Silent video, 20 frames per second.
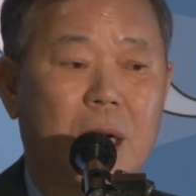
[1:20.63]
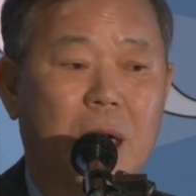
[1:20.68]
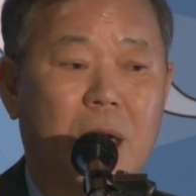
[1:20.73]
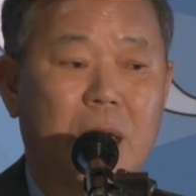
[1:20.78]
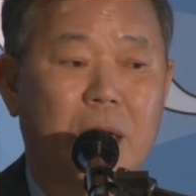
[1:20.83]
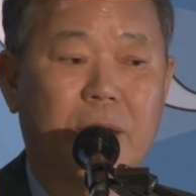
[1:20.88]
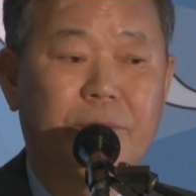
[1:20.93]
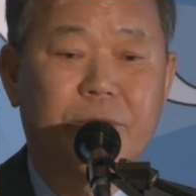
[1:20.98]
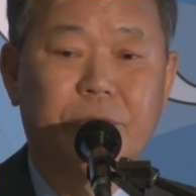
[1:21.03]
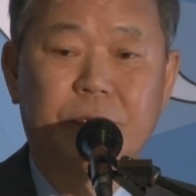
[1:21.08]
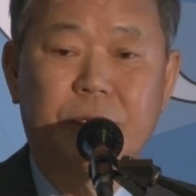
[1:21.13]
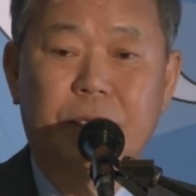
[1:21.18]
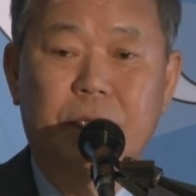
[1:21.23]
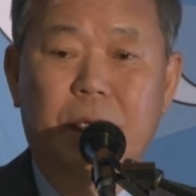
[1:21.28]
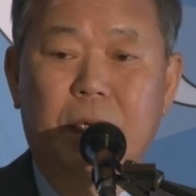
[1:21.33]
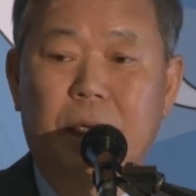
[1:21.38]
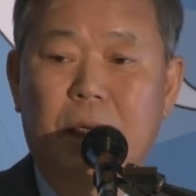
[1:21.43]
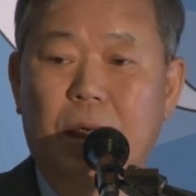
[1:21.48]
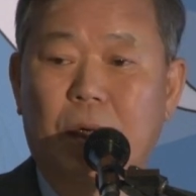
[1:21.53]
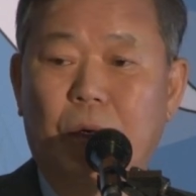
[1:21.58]
I
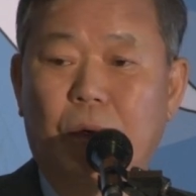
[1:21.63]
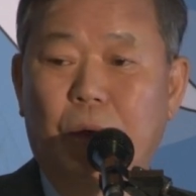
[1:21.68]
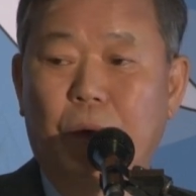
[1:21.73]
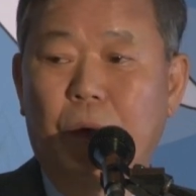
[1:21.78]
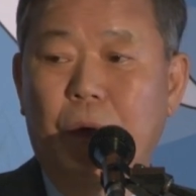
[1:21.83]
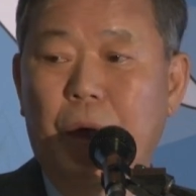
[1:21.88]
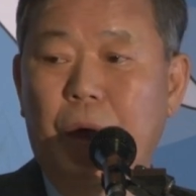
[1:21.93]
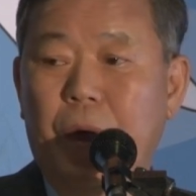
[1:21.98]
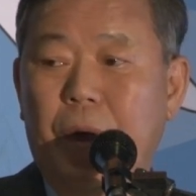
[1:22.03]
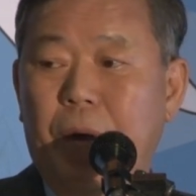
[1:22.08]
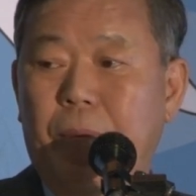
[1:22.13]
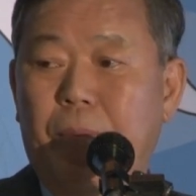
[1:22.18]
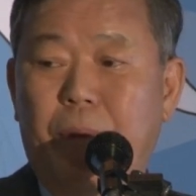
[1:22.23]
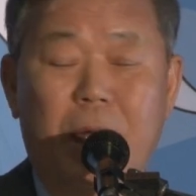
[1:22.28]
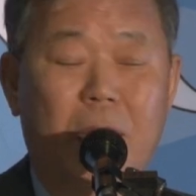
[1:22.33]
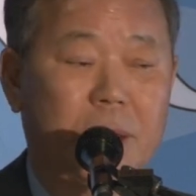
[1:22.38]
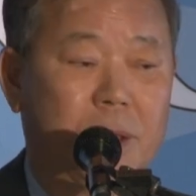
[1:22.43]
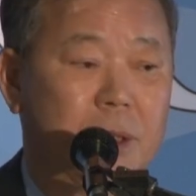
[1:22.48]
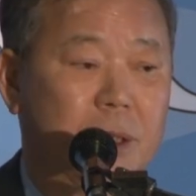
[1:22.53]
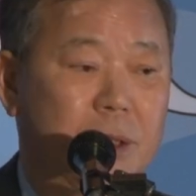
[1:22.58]
have
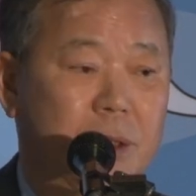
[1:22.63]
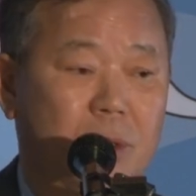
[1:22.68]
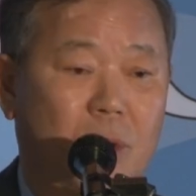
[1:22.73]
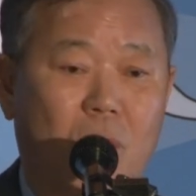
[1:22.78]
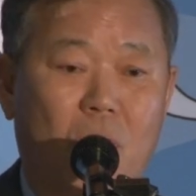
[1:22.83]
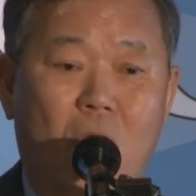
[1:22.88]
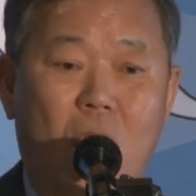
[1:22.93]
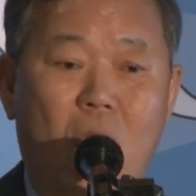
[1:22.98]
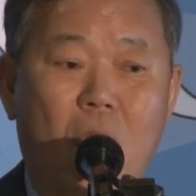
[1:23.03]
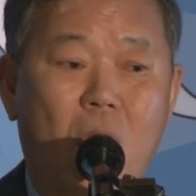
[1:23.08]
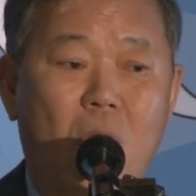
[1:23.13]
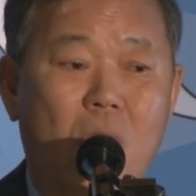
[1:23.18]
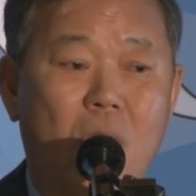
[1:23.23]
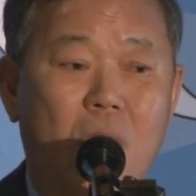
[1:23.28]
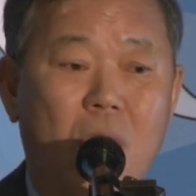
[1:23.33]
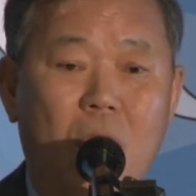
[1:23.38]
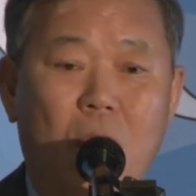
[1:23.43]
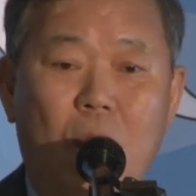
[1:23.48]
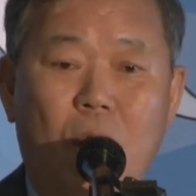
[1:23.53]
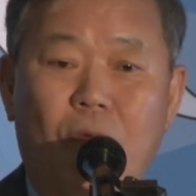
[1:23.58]
practiced law
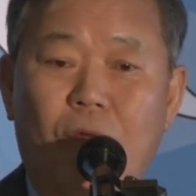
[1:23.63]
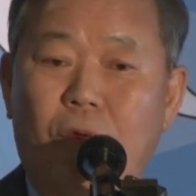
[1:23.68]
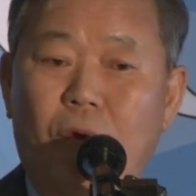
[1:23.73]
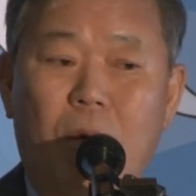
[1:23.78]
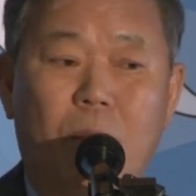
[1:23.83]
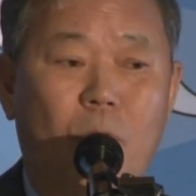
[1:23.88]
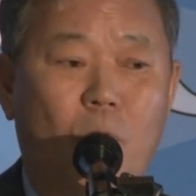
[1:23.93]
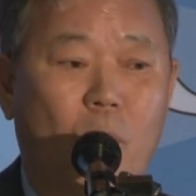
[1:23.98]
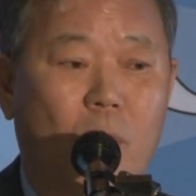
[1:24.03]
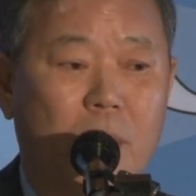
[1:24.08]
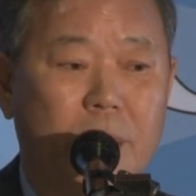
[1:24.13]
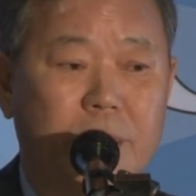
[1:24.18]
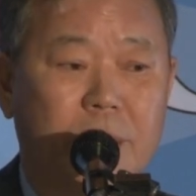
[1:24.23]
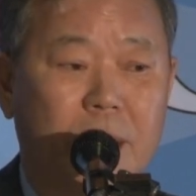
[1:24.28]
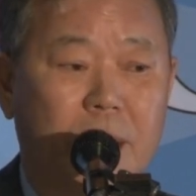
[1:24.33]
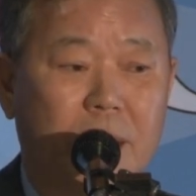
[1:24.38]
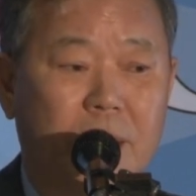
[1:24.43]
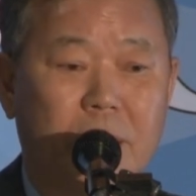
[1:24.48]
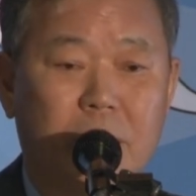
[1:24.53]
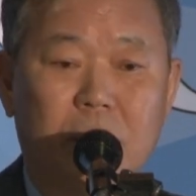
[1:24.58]
for more
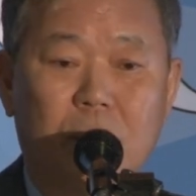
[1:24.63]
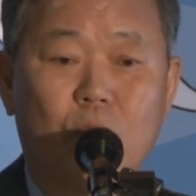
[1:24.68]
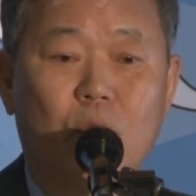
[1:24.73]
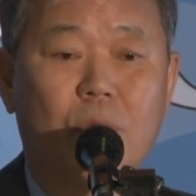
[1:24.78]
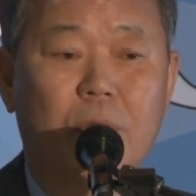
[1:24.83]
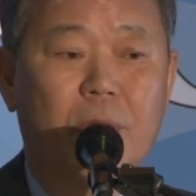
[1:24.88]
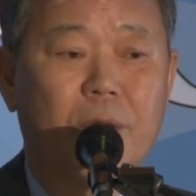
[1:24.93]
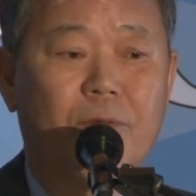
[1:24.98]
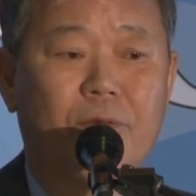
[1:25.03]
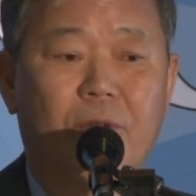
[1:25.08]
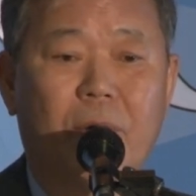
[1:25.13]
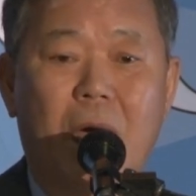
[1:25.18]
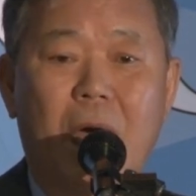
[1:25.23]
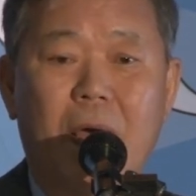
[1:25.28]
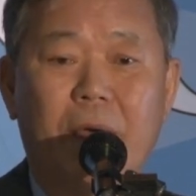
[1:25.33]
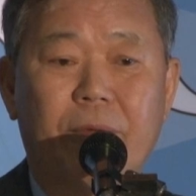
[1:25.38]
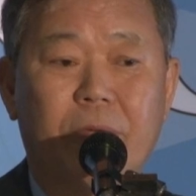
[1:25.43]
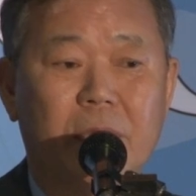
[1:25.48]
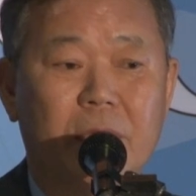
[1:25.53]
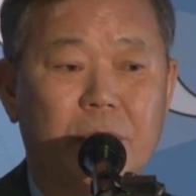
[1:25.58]
than
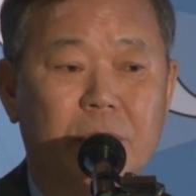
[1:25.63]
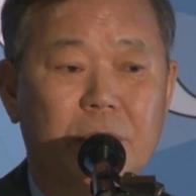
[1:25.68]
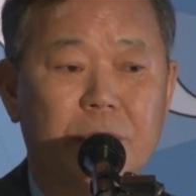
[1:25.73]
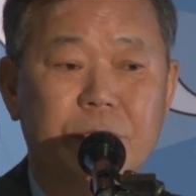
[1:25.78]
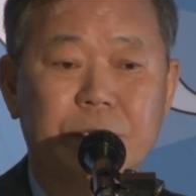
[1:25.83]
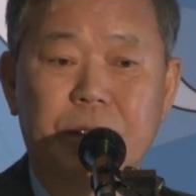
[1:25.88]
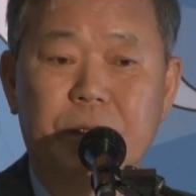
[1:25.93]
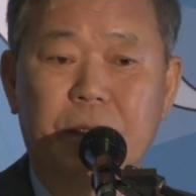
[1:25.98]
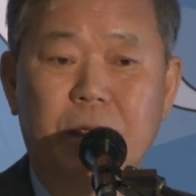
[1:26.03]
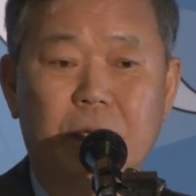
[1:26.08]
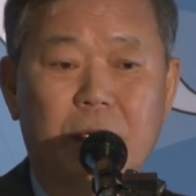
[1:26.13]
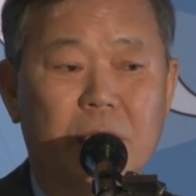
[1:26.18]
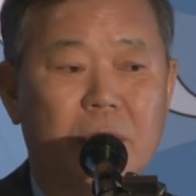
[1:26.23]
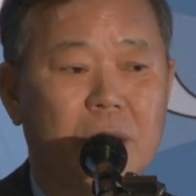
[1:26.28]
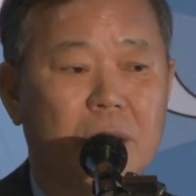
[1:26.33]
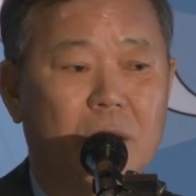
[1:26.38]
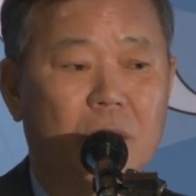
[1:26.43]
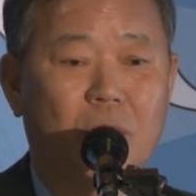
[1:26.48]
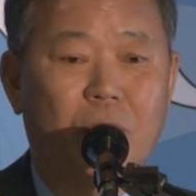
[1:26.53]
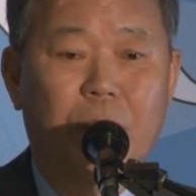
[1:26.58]
25 years
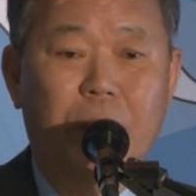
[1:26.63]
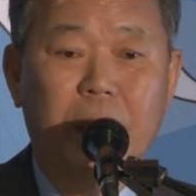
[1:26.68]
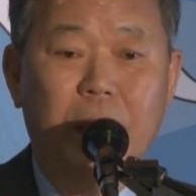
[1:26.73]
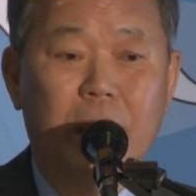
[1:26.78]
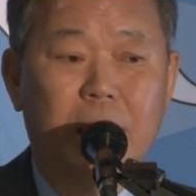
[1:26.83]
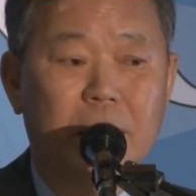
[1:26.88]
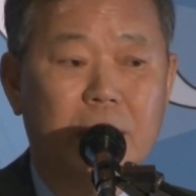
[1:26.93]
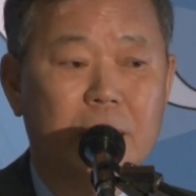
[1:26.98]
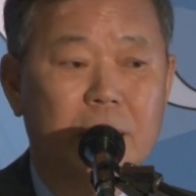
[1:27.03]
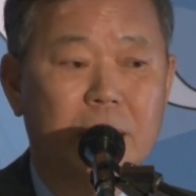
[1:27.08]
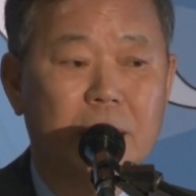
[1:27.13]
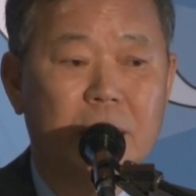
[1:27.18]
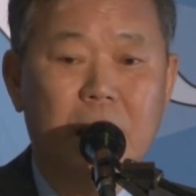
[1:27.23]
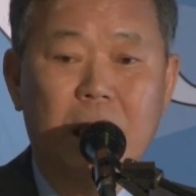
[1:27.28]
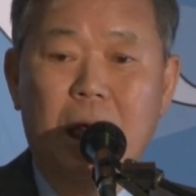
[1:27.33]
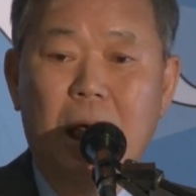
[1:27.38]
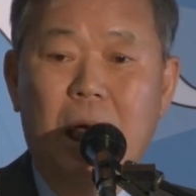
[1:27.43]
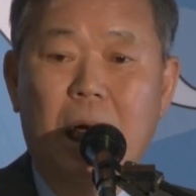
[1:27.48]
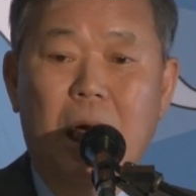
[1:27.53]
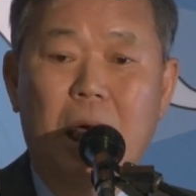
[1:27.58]
in Korea.
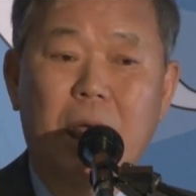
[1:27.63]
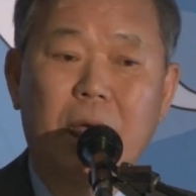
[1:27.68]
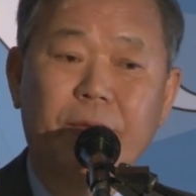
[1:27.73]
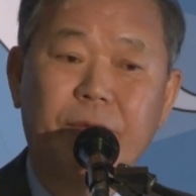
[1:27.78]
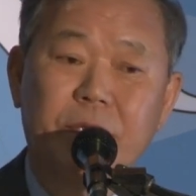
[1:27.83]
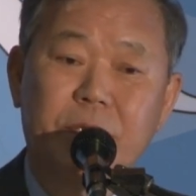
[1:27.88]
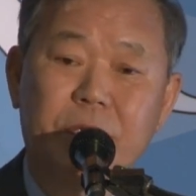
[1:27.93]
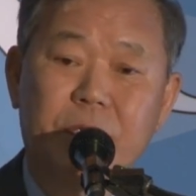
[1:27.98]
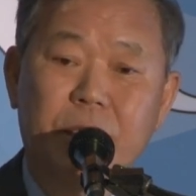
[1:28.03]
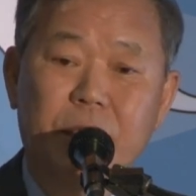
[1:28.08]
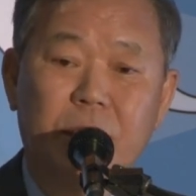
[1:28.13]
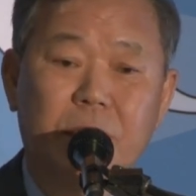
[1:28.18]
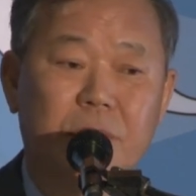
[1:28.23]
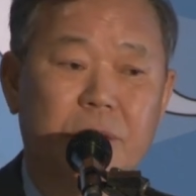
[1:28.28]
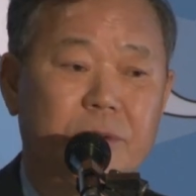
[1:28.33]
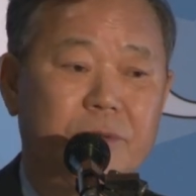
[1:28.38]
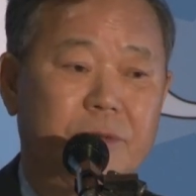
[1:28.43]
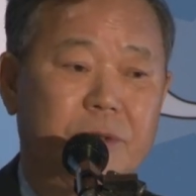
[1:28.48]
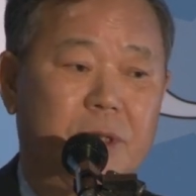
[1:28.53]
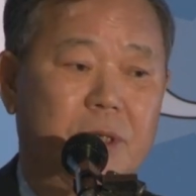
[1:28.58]
I have
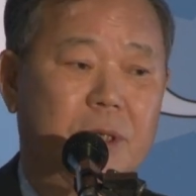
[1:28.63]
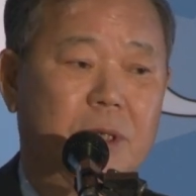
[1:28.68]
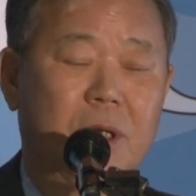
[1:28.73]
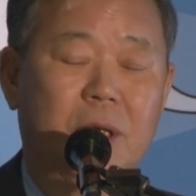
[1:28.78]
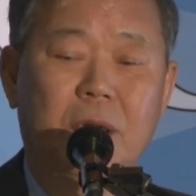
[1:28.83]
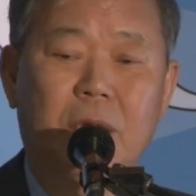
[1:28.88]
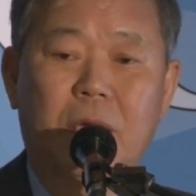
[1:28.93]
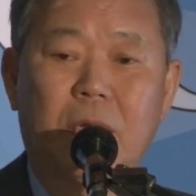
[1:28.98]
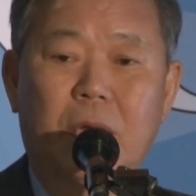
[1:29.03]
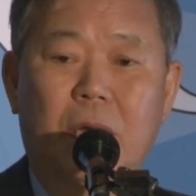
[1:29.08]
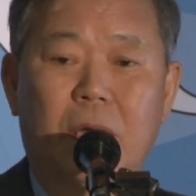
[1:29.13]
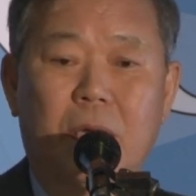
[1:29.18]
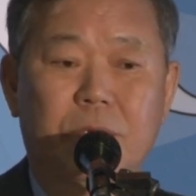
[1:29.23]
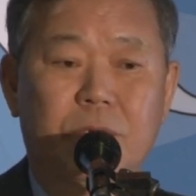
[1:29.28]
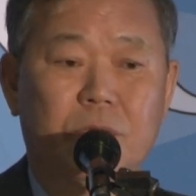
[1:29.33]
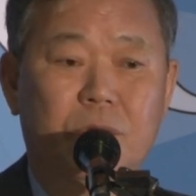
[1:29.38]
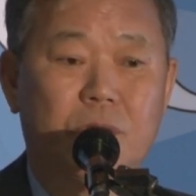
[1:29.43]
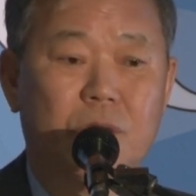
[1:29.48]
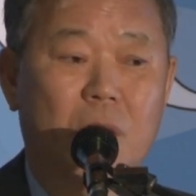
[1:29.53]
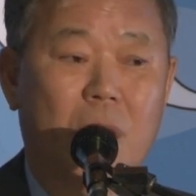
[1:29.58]
served as
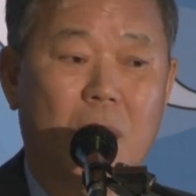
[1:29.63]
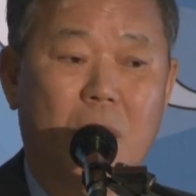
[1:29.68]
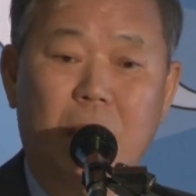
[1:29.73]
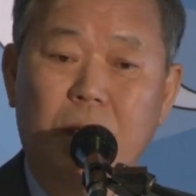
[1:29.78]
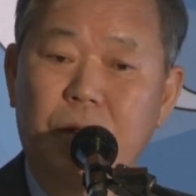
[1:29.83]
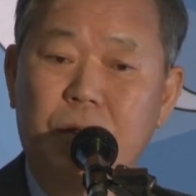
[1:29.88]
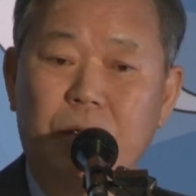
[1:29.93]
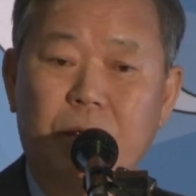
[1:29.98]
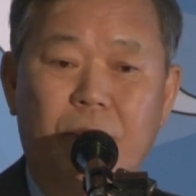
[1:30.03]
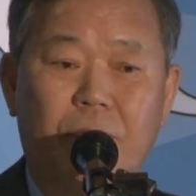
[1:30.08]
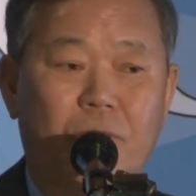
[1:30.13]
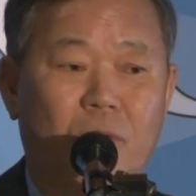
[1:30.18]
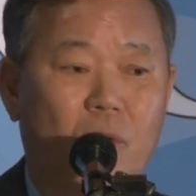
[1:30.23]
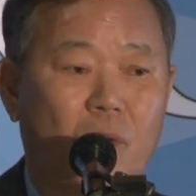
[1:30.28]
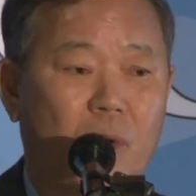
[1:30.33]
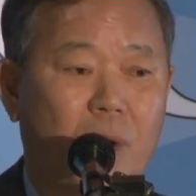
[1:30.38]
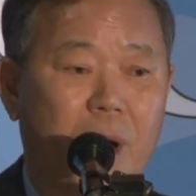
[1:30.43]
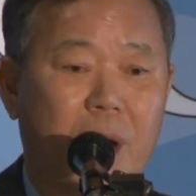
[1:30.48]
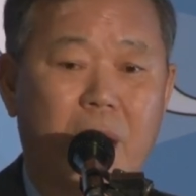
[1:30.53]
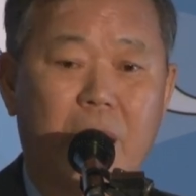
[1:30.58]
a judge
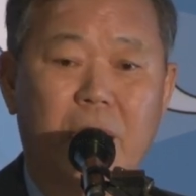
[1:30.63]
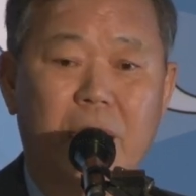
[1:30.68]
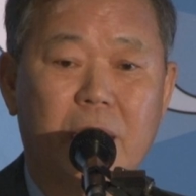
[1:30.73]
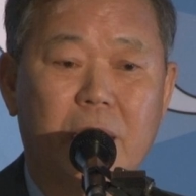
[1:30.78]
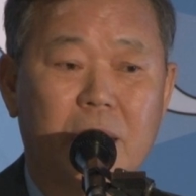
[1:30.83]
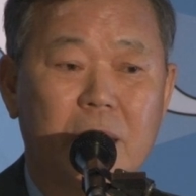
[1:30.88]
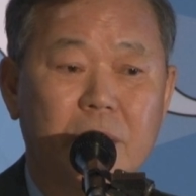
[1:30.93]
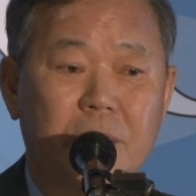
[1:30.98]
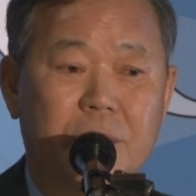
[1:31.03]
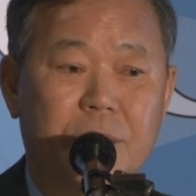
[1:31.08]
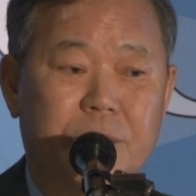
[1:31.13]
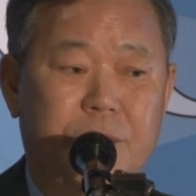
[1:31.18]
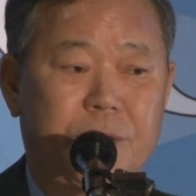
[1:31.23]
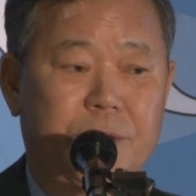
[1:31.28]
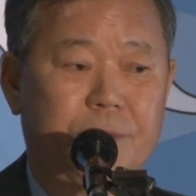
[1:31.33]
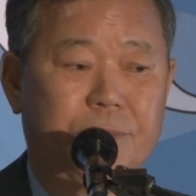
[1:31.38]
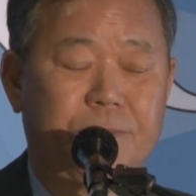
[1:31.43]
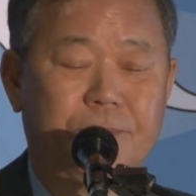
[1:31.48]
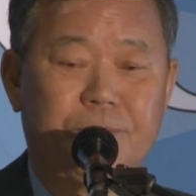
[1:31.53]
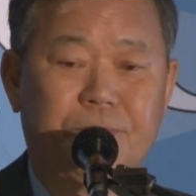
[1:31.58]
for 8 years.